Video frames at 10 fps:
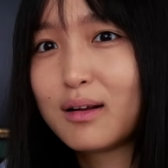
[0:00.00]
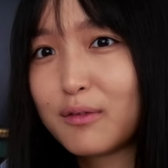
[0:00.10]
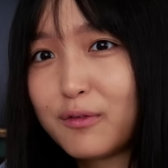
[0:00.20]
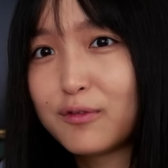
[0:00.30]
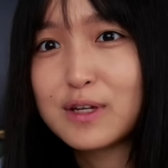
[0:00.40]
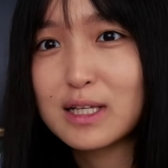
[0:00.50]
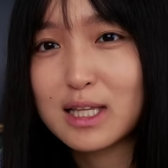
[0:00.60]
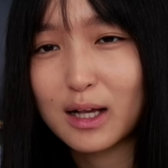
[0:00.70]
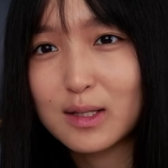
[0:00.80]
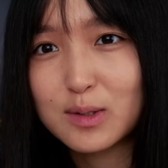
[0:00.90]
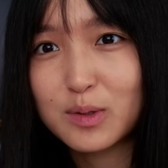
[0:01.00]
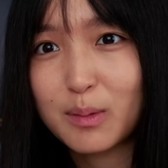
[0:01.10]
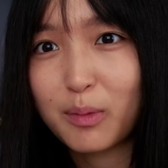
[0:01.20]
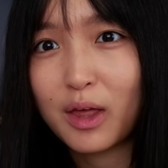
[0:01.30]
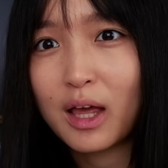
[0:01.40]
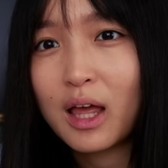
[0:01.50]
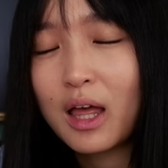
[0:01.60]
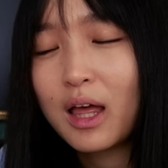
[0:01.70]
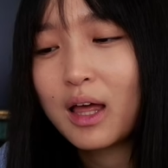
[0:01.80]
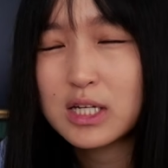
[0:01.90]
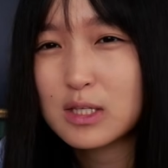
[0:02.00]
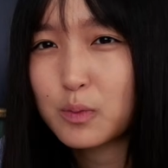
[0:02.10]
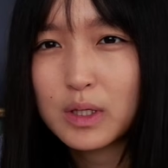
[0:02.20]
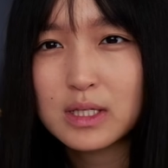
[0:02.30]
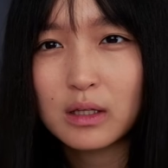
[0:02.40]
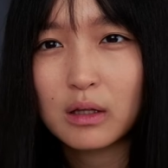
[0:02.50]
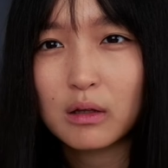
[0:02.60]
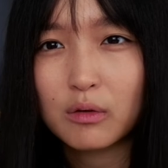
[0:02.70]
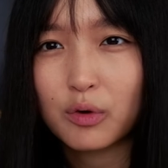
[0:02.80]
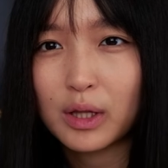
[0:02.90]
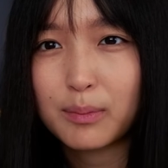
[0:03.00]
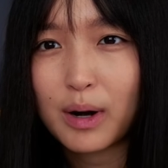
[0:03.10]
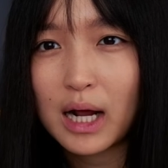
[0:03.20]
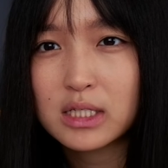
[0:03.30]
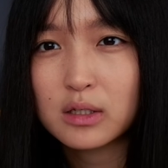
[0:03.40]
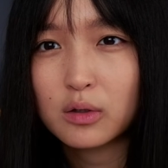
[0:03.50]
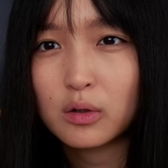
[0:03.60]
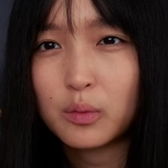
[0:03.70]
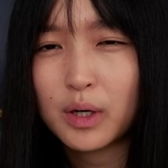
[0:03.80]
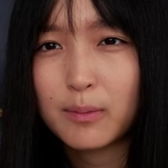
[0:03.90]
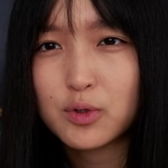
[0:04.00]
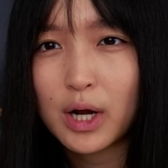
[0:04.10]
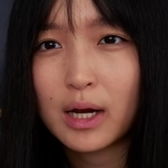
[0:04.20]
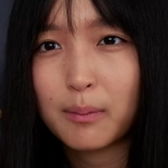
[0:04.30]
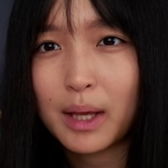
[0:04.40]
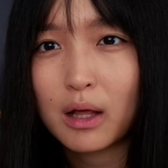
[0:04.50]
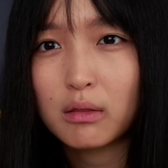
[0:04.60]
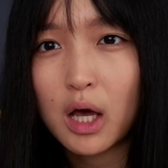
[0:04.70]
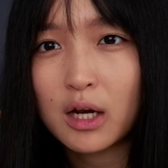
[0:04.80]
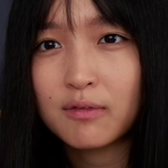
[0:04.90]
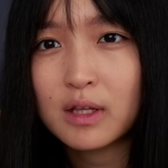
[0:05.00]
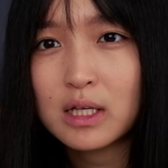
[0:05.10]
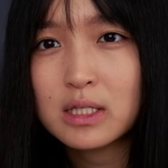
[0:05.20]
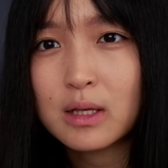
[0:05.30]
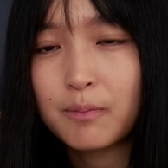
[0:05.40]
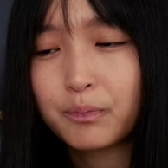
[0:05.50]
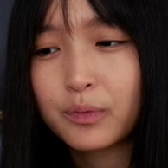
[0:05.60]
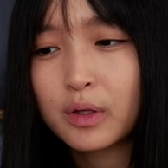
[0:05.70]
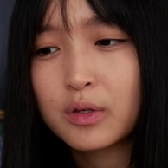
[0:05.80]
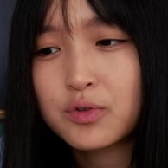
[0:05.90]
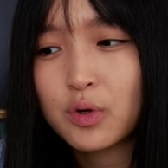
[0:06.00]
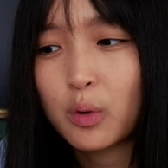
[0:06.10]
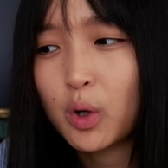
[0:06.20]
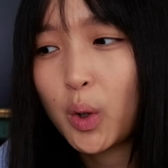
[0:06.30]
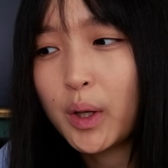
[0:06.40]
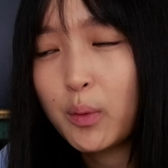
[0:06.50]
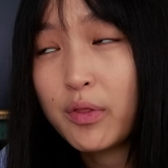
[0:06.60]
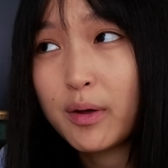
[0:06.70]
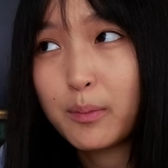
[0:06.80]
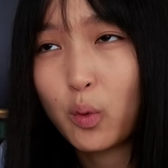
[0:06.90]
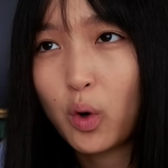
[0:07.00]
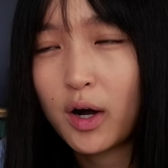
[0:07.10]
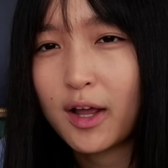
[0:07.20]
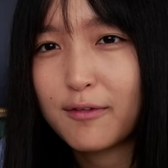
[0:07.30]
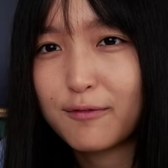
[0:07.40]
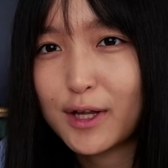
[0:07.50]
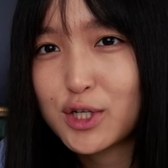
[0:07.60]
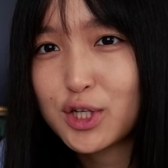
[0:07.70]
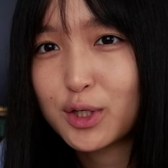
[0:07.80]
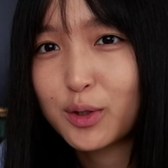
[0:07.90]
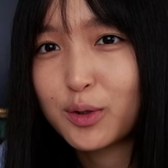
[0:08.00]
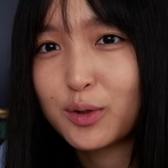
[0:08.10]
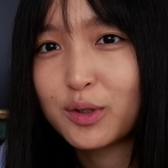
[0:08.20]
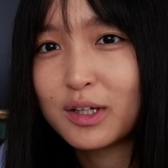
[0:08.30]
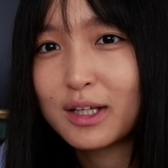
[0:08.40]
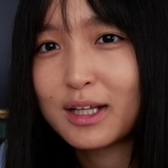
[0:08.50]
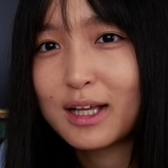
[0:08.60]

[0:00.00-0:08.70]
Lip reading: 15 seconds or something. It just wasn't really practical when I'm trying to make a lot of these. So going with a more conventional,